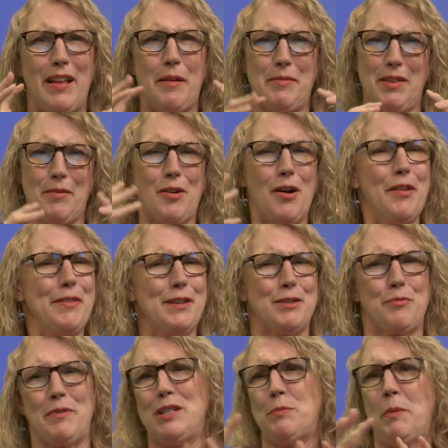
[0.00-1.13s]
there were all these
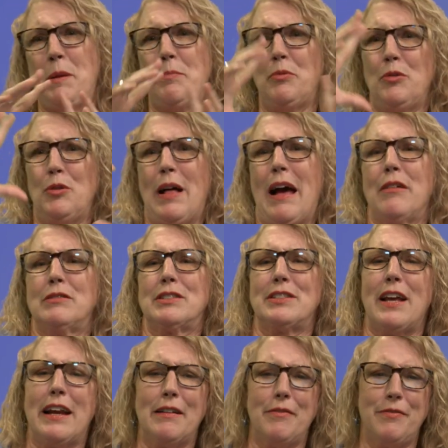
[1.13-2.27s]
rich people
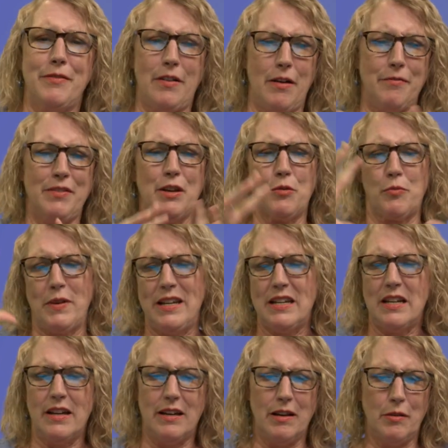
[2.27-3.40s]
outside of, of the
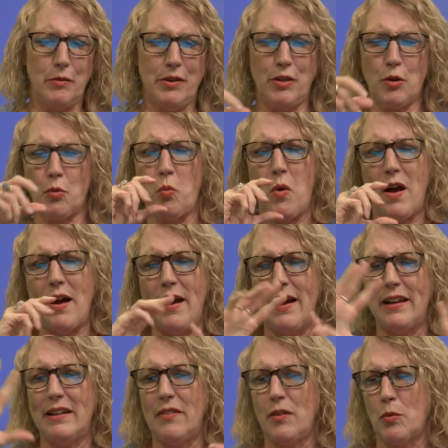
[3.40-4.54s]
arena with their
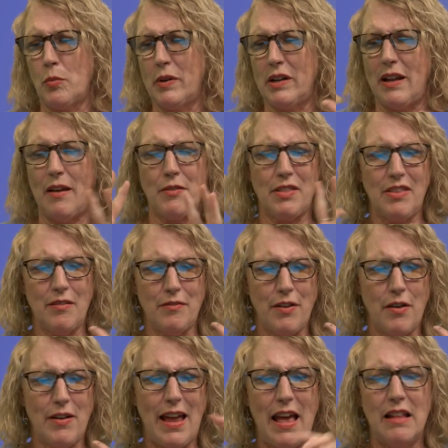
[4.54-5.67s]
wine and their one everything
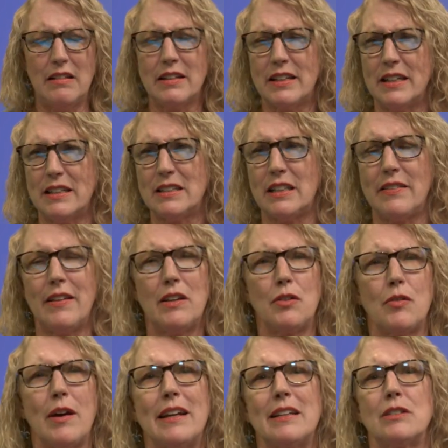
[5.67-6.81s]
very elegant and then you
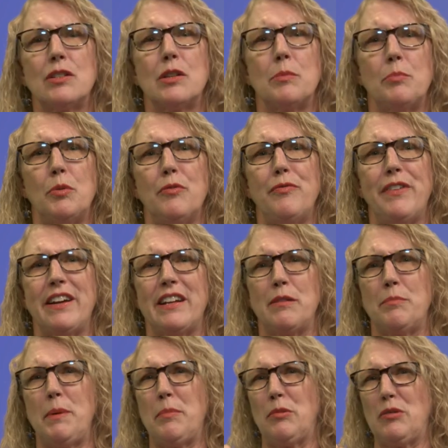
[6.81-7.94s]
got into the bullfight and
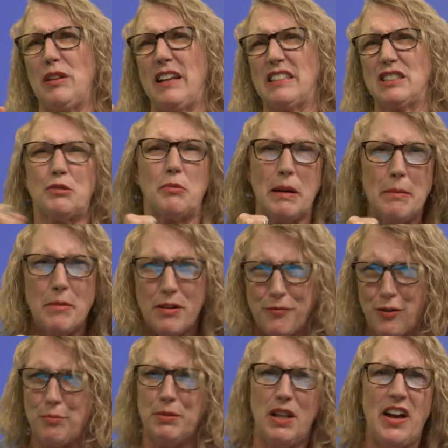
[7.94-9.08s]
people were like screaming for
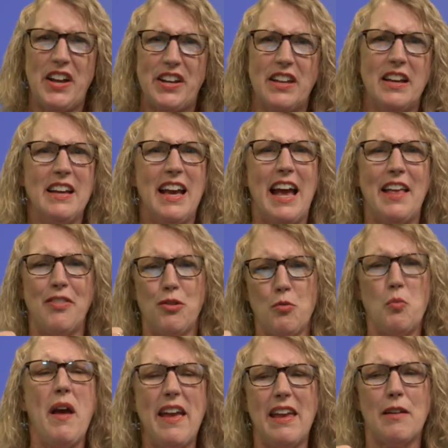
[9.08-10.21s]
blood and the
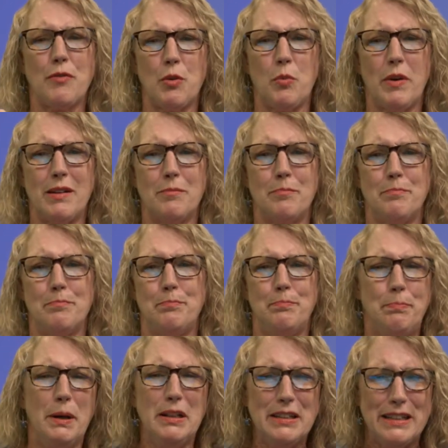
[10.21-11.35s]
way everyone
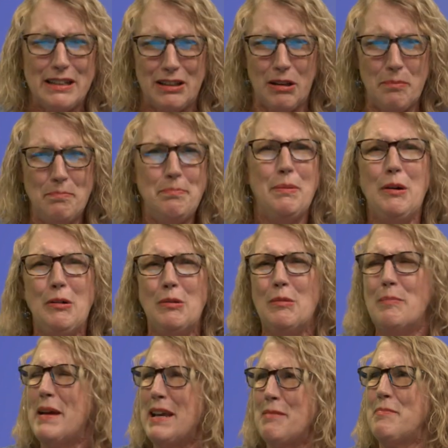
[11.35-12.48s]
bullied the bull
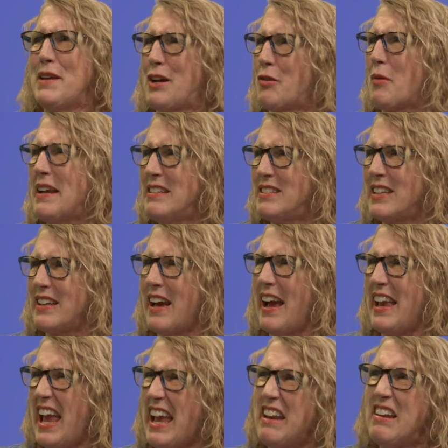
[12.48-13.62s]
made me crazy i
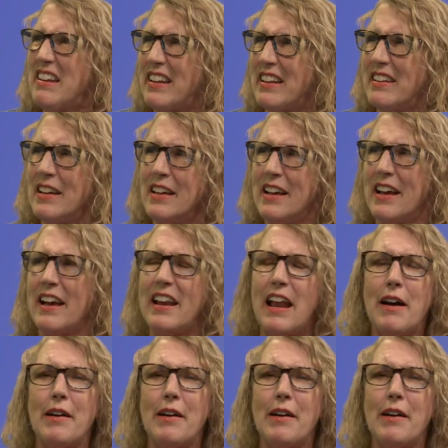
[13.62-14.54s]
hated it and that, I,